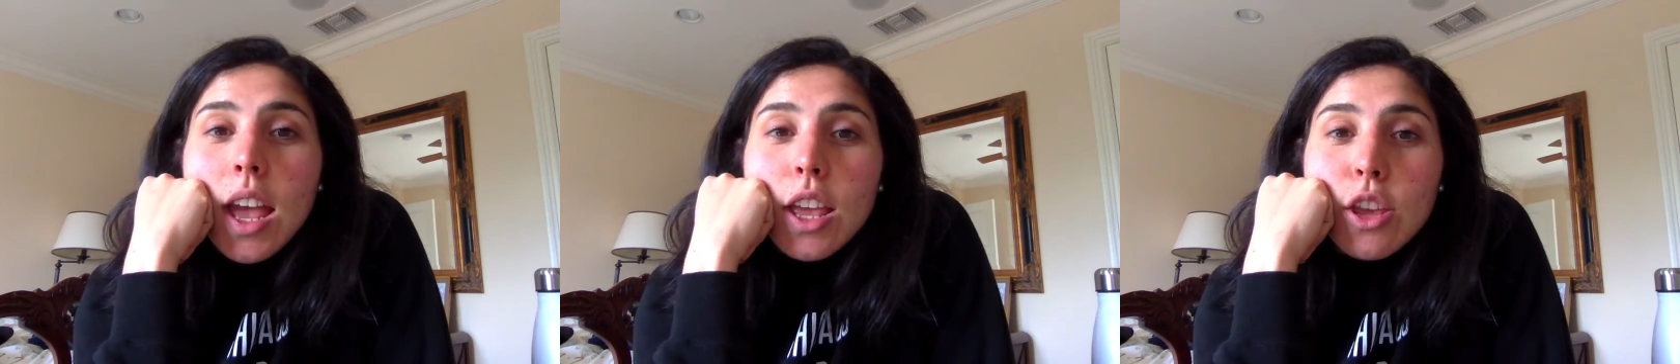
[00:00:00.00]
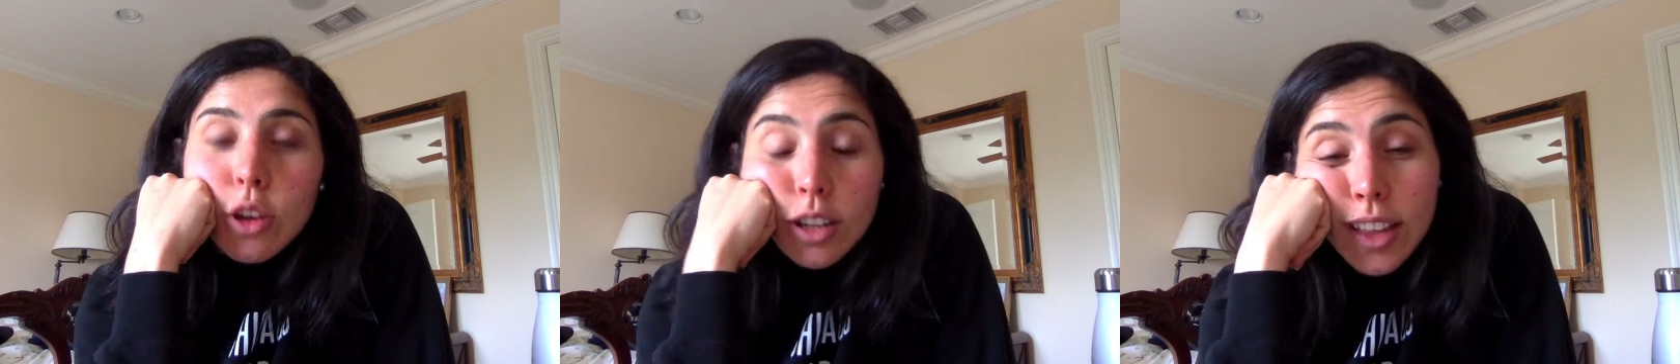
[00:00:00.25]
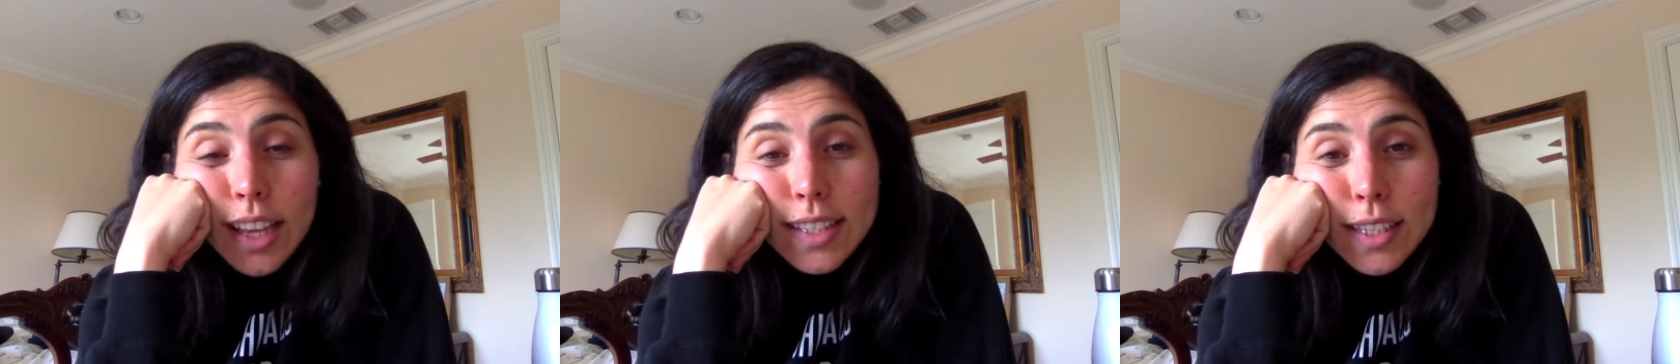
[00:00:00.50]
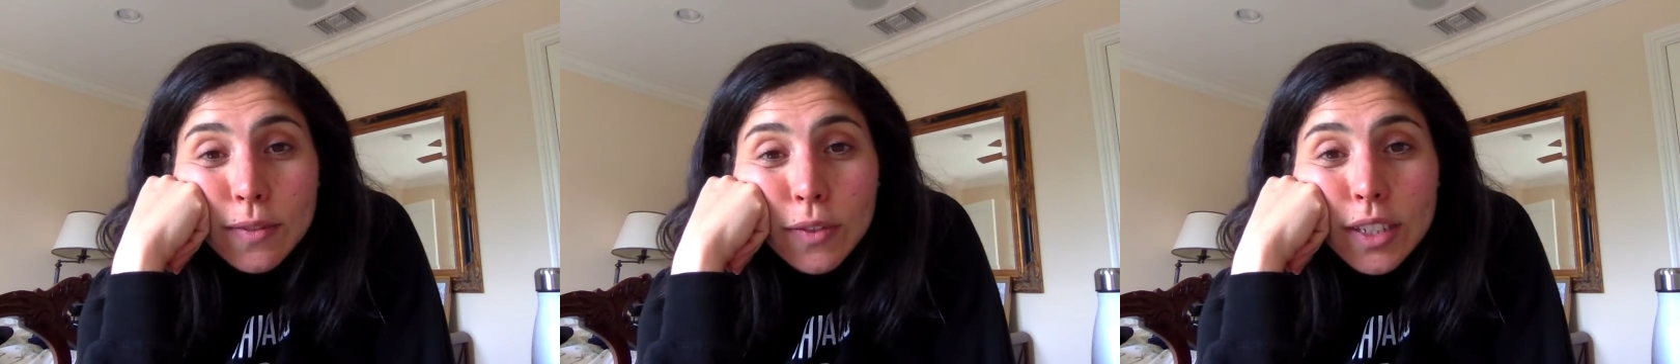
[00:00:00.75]
Your
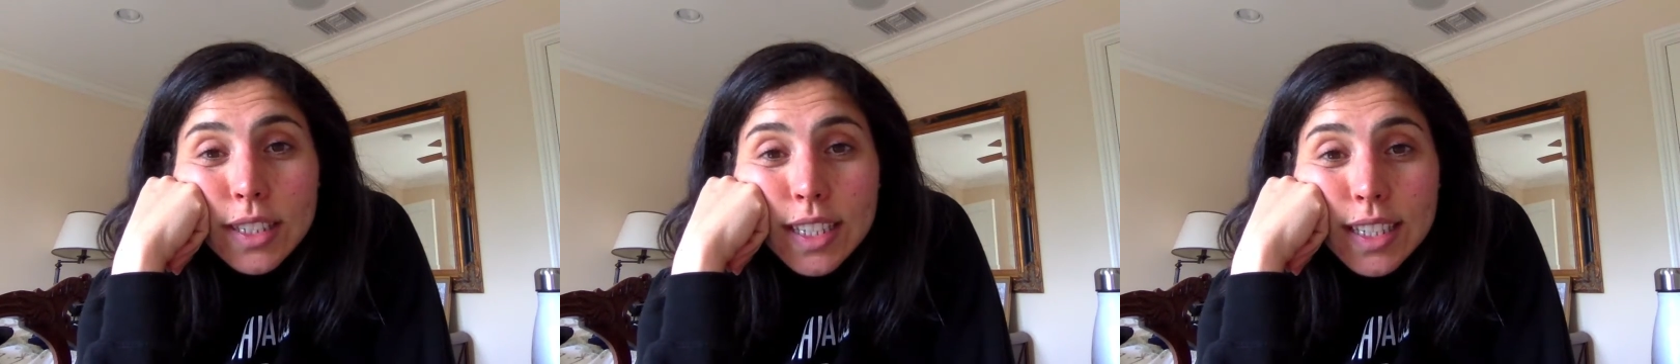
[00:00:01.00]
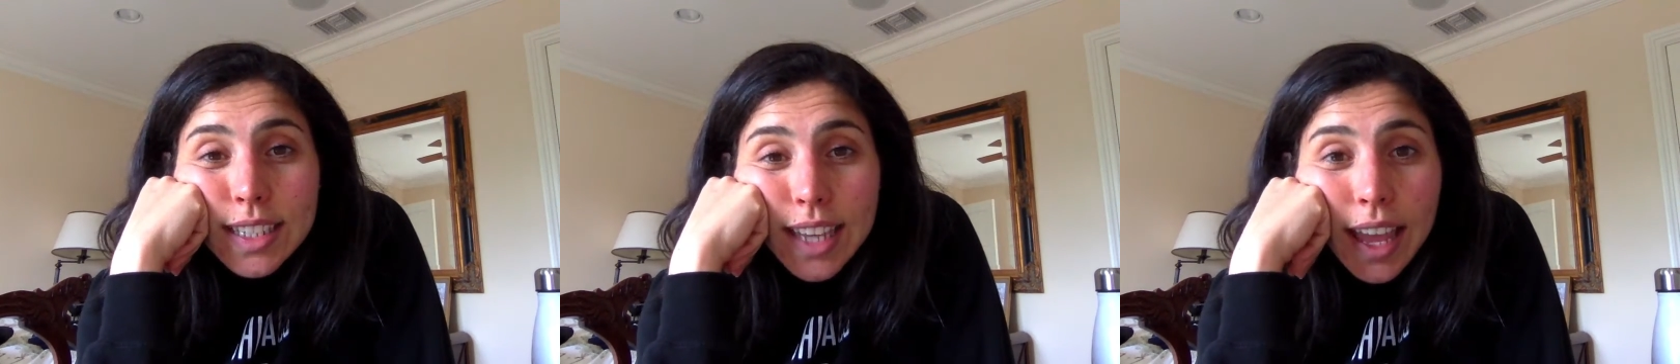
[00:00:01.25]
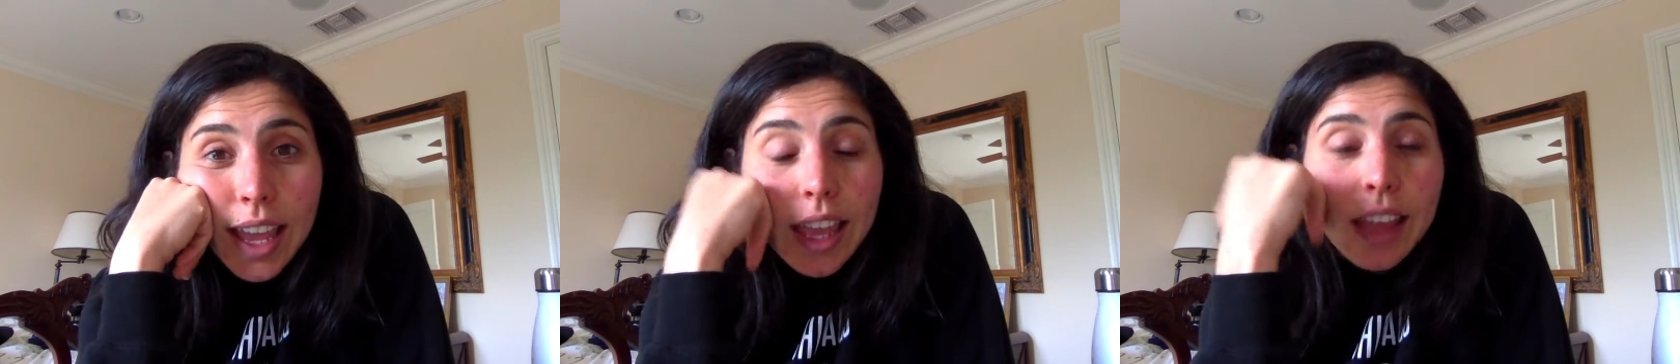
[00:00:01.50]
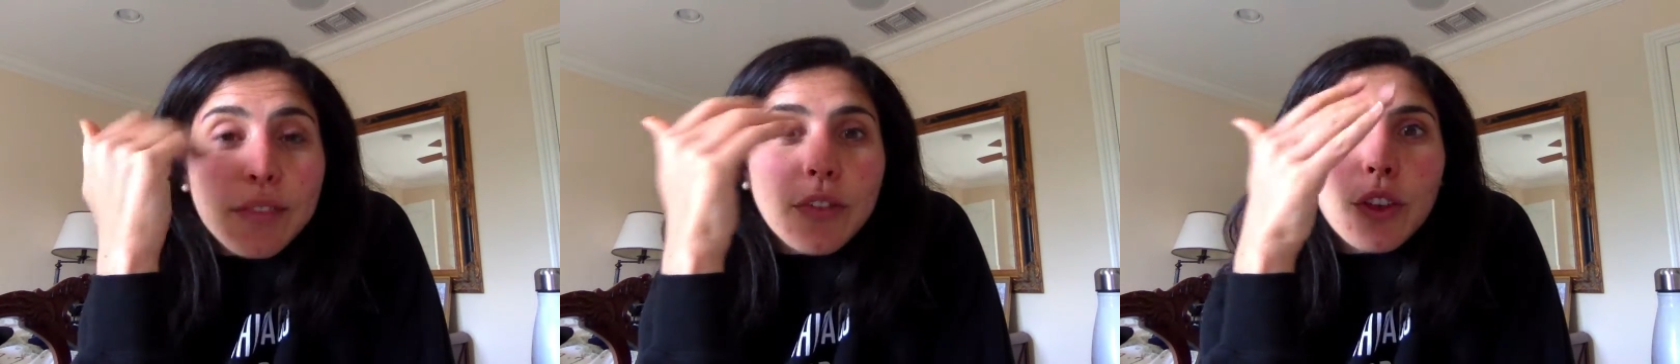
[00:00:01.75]
lesson for
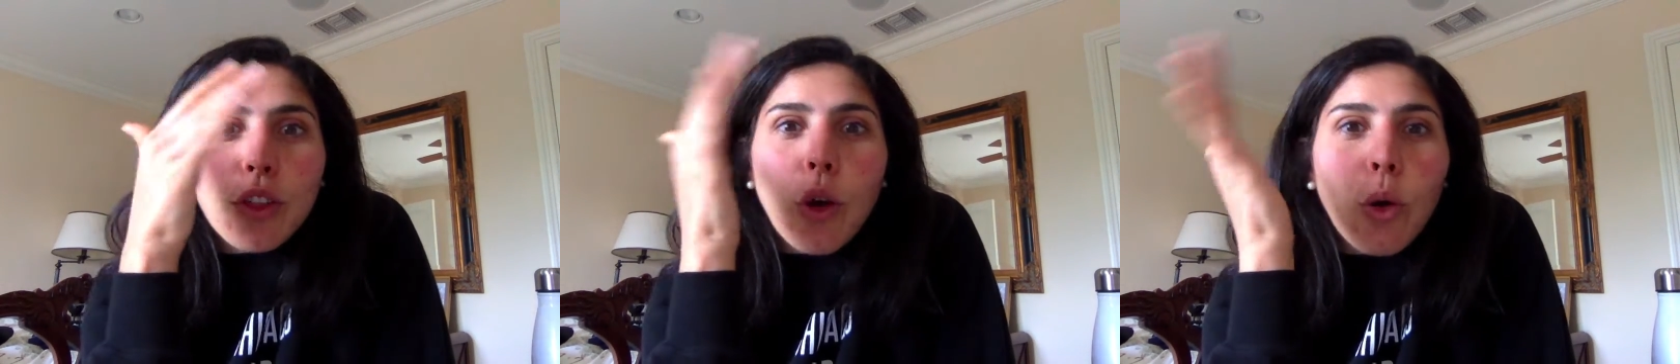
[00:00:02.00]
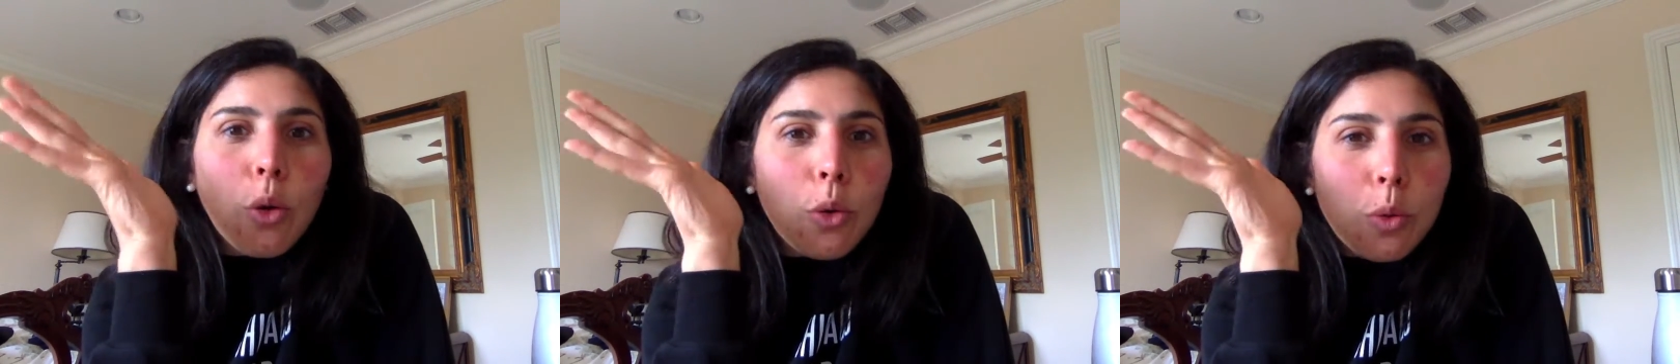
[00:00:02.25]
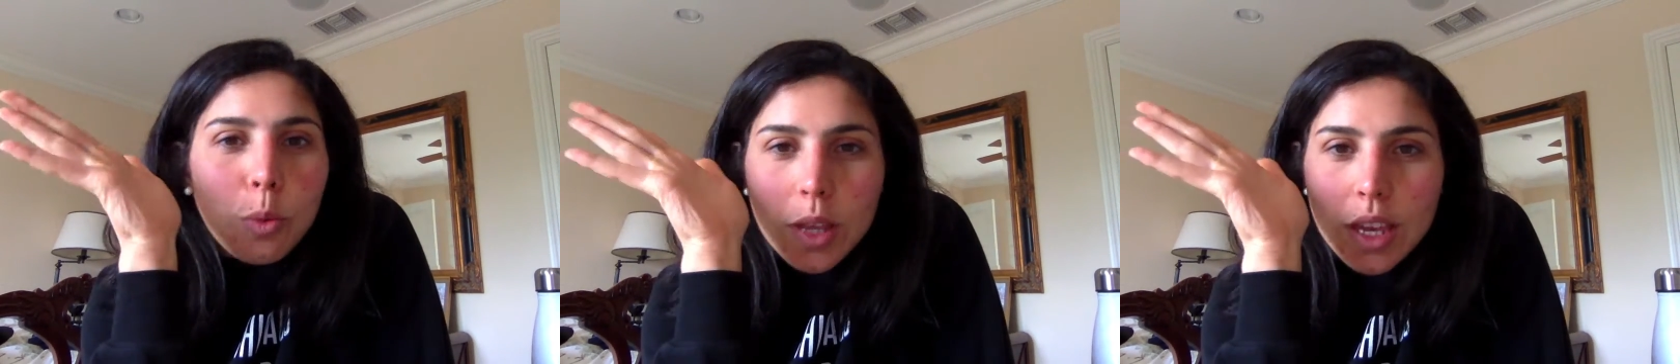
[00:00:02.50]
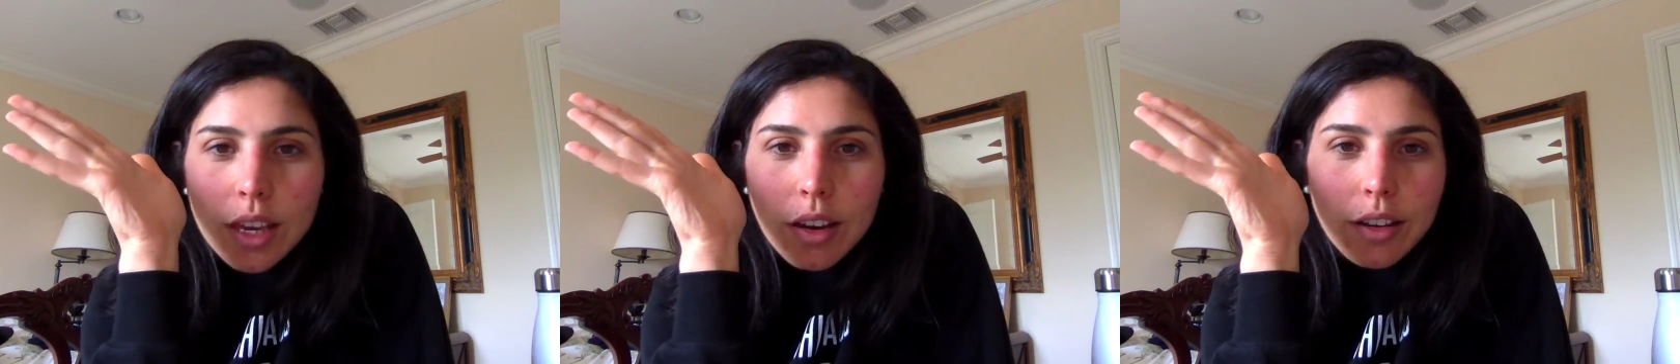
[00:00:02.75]
today and for the whole week